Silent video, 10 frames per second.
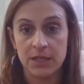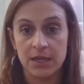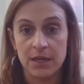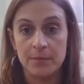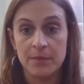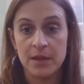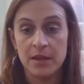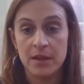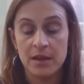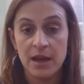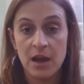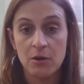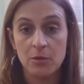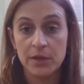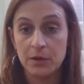How
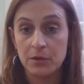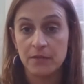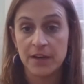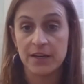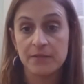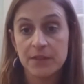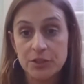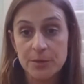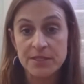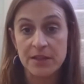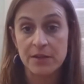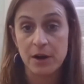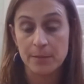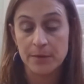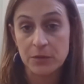are we notified of field trips and
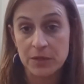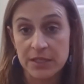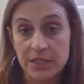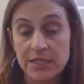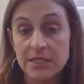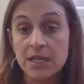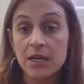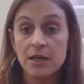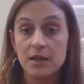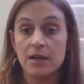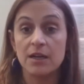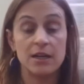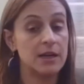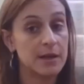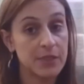other opportunities?
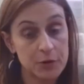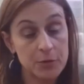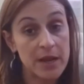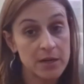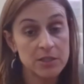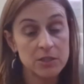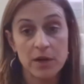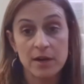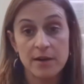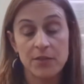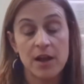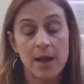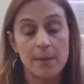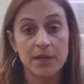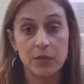Through Parent Square, if they're
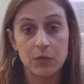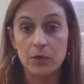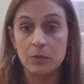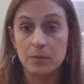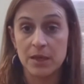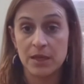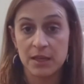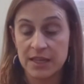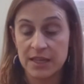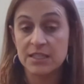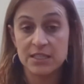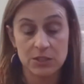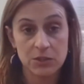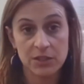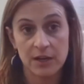happening through me at the
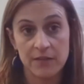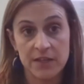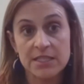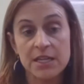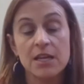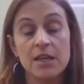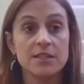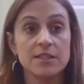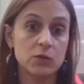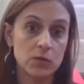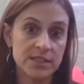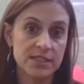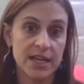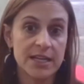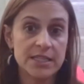district office. School
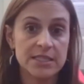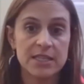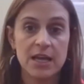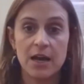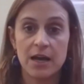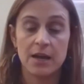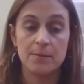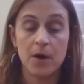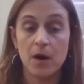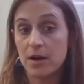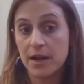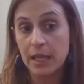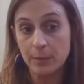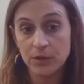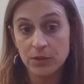sites are
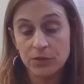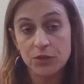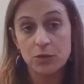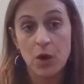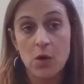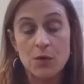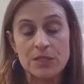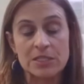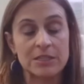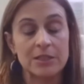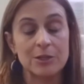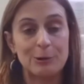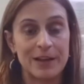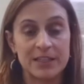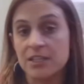able to host their
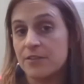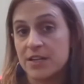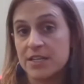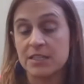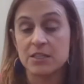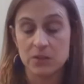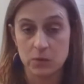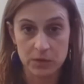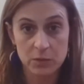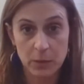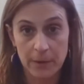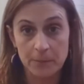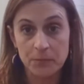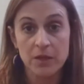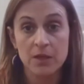own activities at the school as
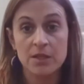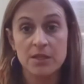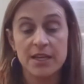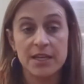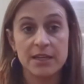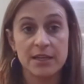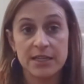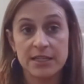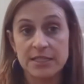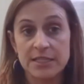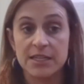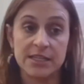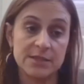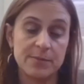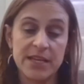well. And it
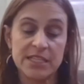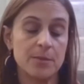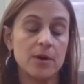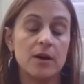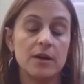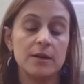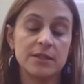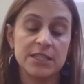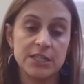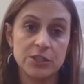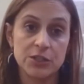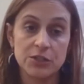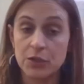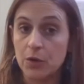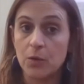is based upon
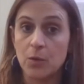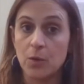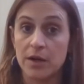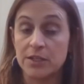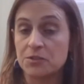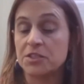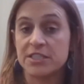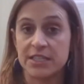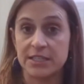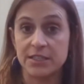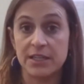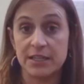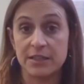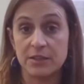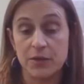teachers who are interested
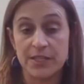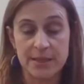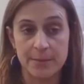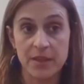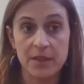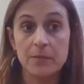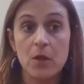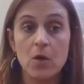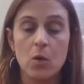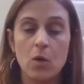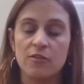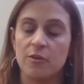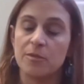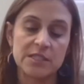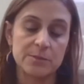in doing something, or if
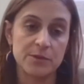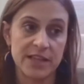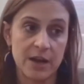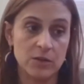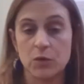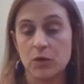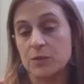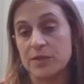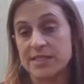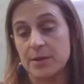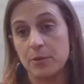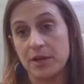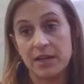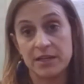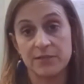a principal's outsourced with
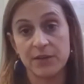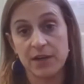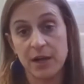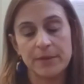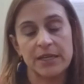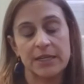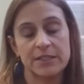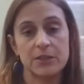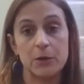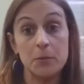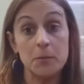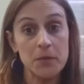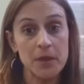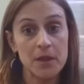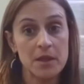someone at a different company. So
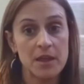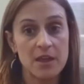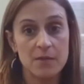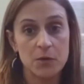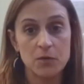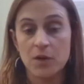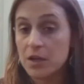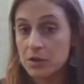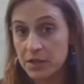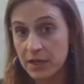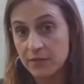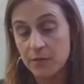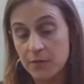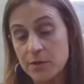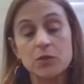if you've not heard
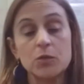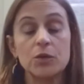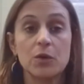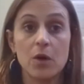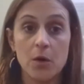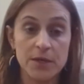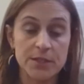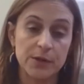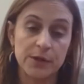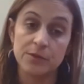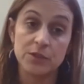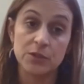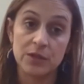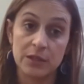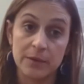anything from your school, you're always welcome
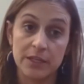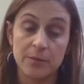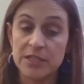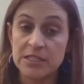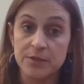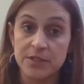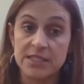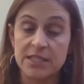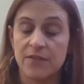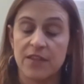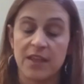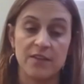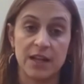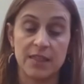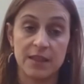to email your principal to see if they
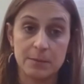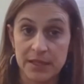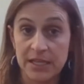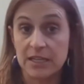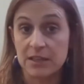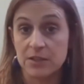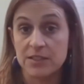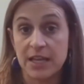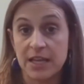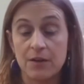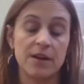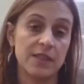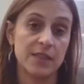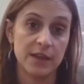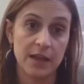have anything planned at their site or
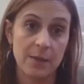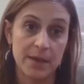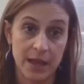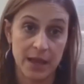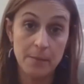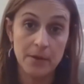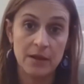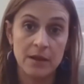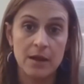anything coming up.